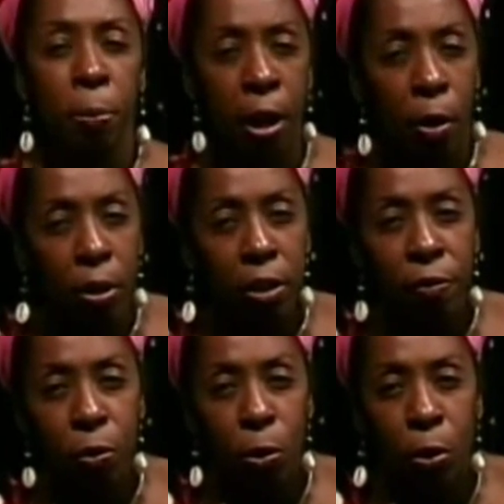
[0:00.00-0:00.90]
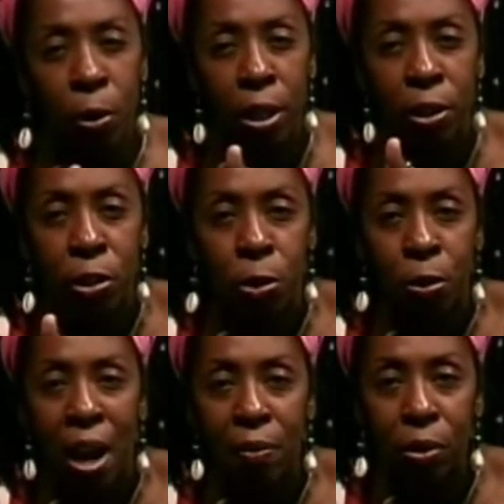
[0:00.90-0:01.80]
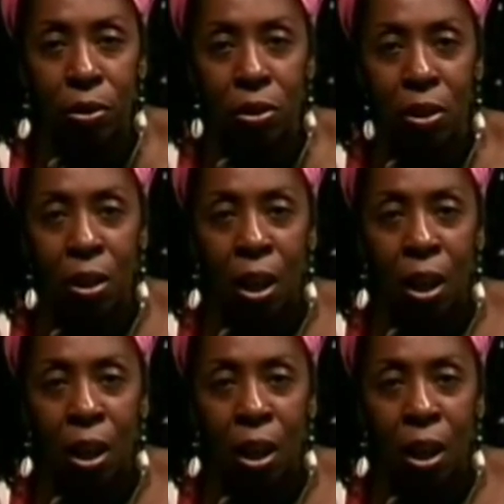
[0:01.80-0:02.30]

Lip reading: preparing it for its travels.